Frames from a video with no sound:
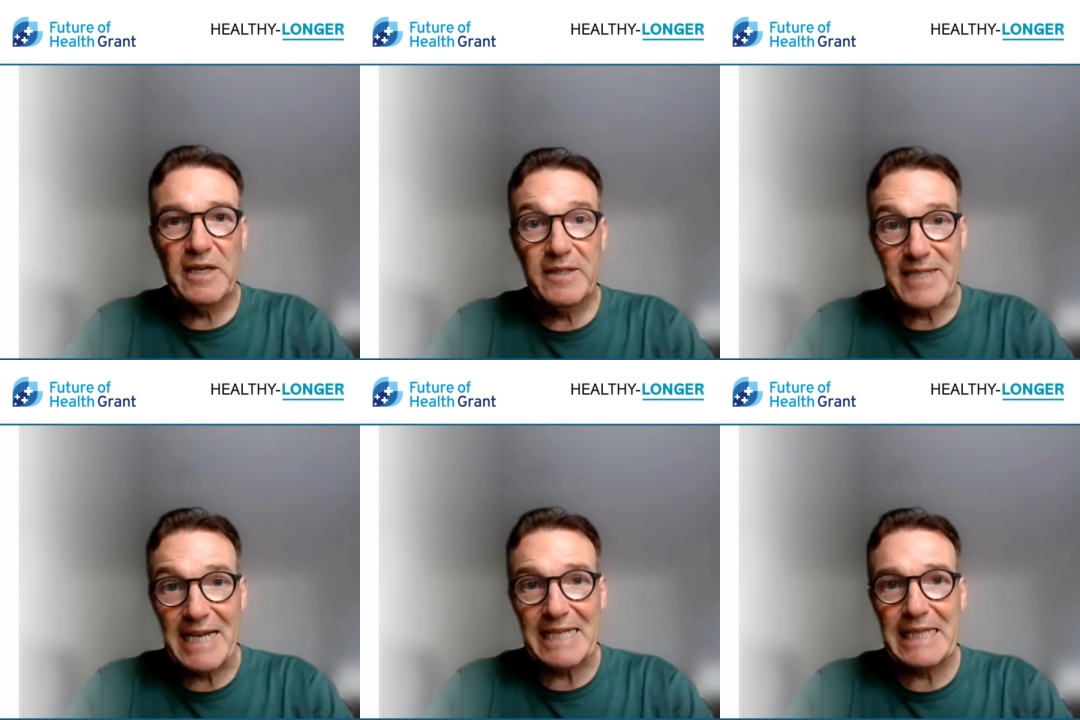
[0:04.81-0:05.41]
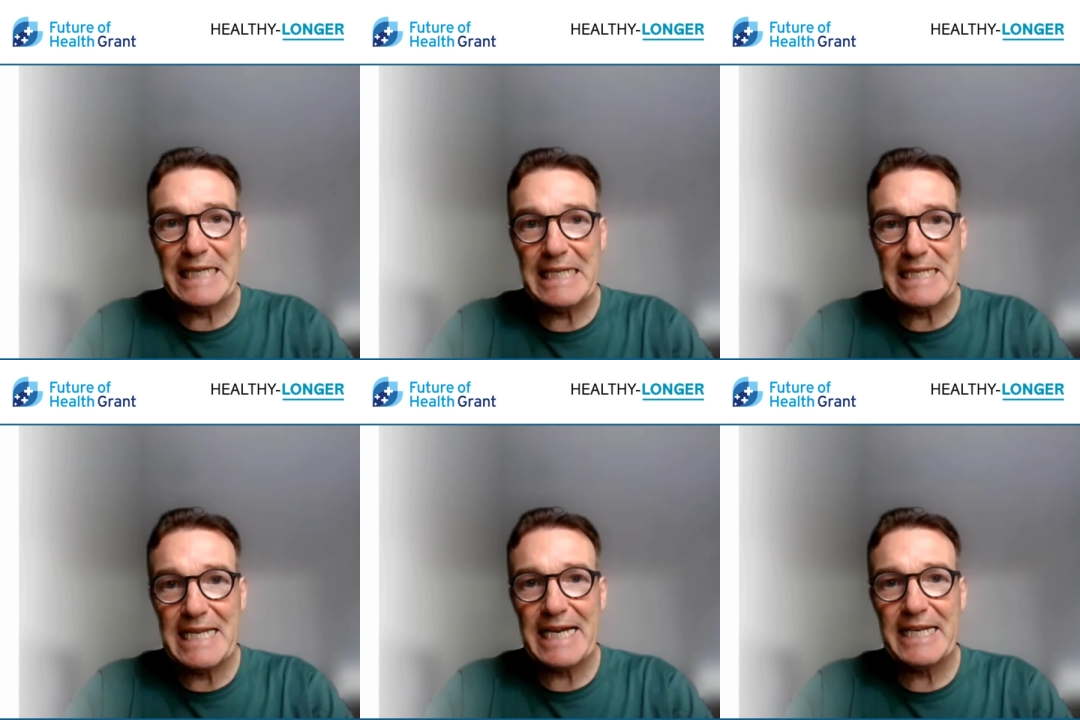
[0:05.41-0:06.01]
Sadly,
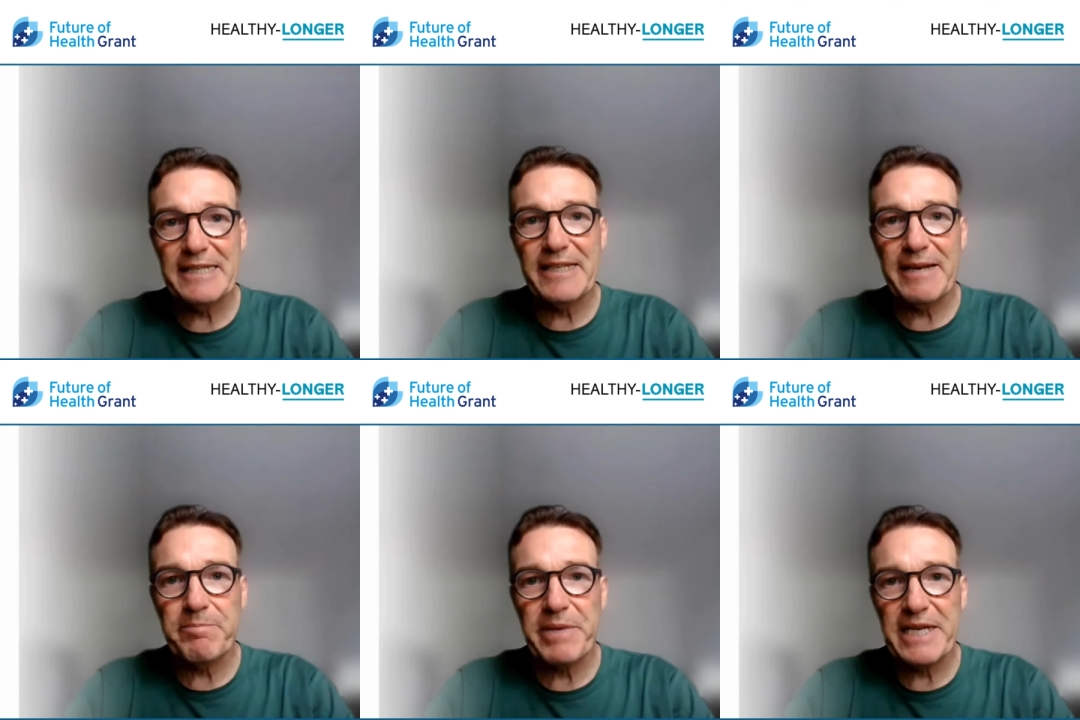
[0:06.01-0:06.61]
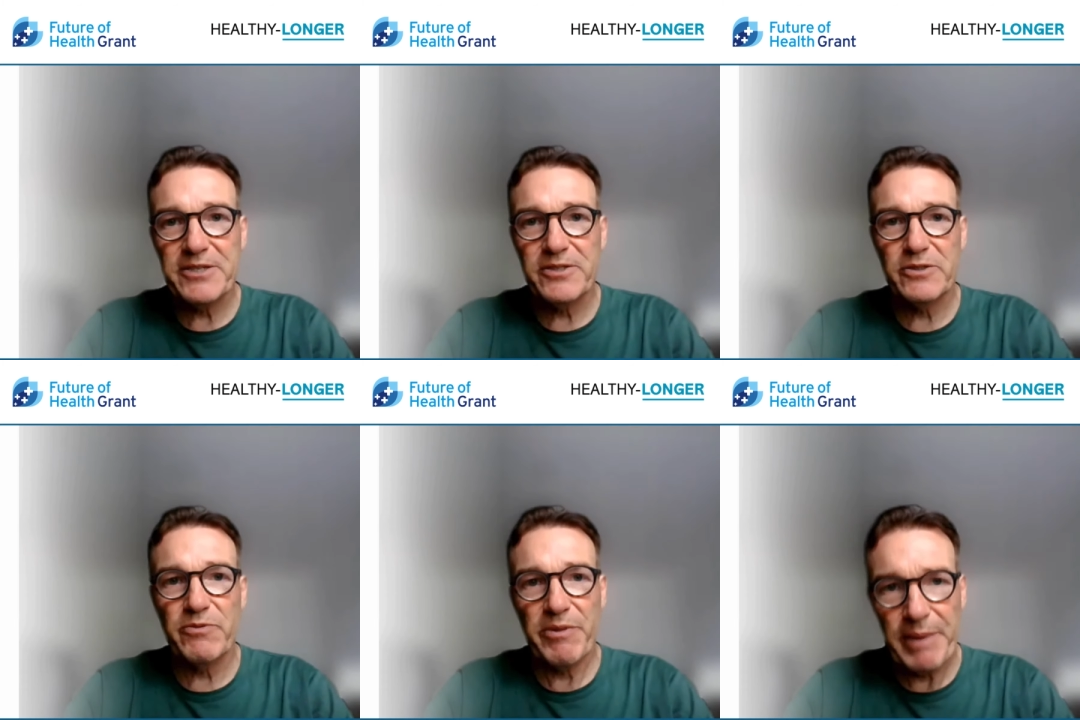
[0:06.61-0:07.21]
9 in 10
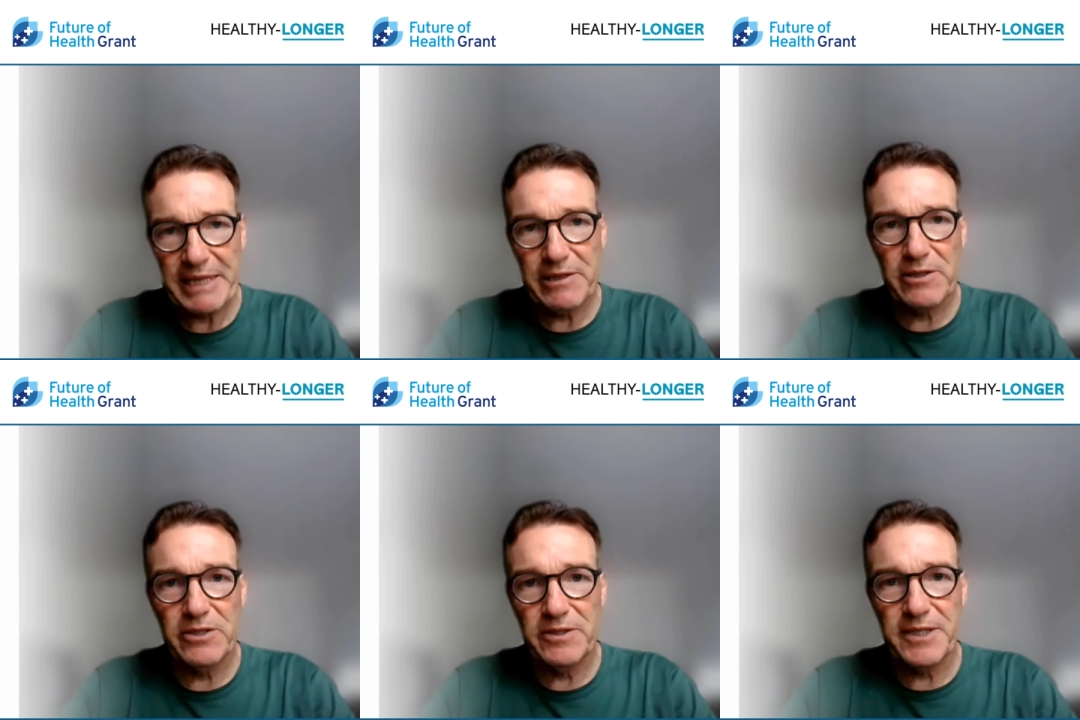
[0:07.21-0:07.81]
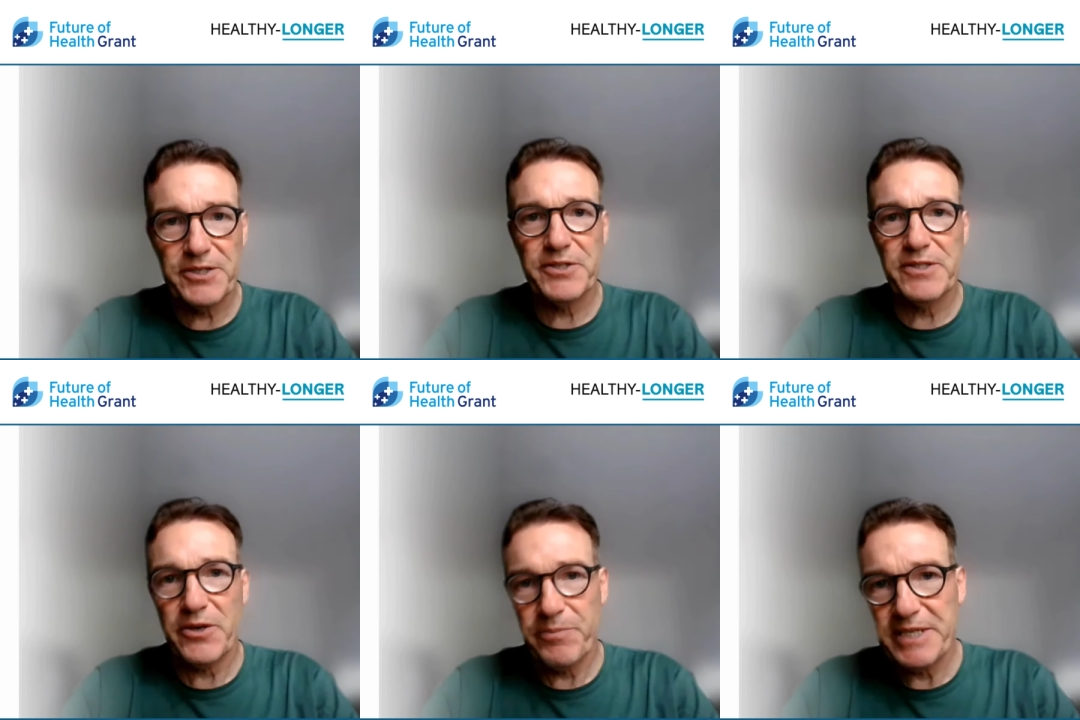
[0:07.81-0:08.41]
patients with mental
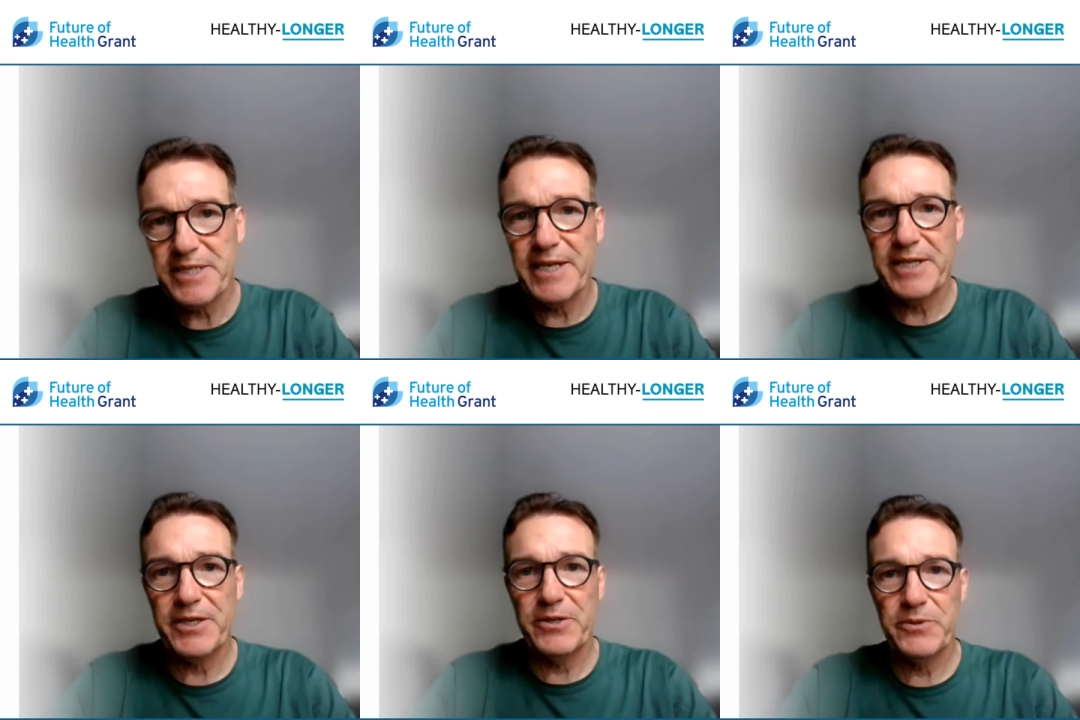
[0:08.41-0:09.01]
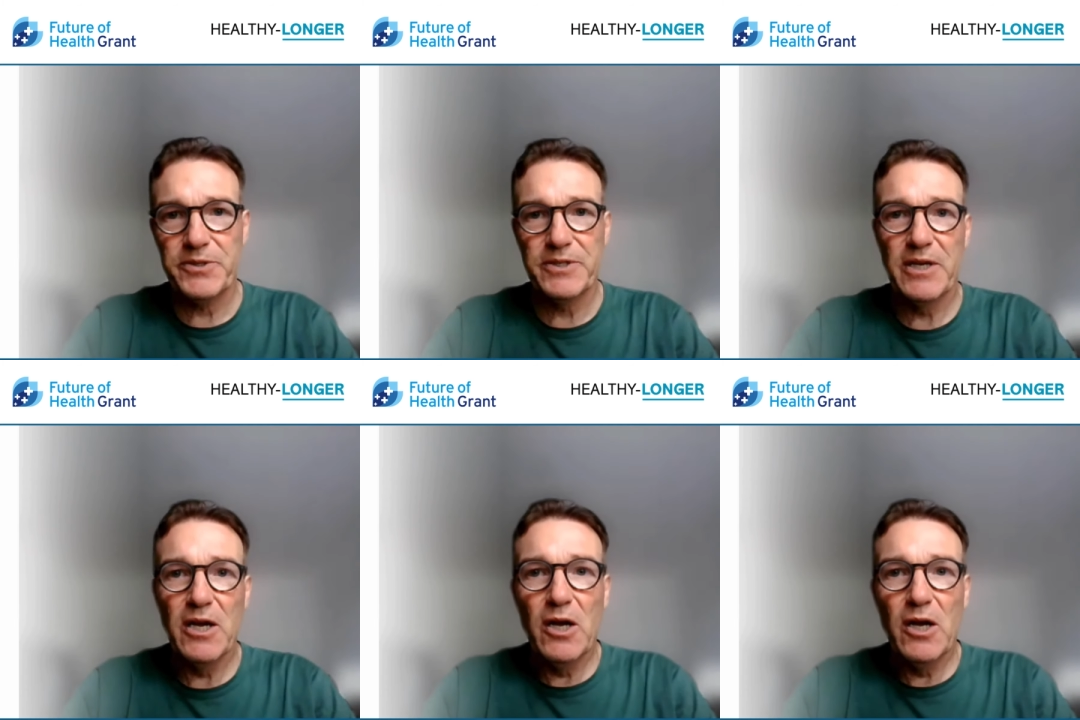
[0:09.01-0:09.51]
conditions are misdiagnosed.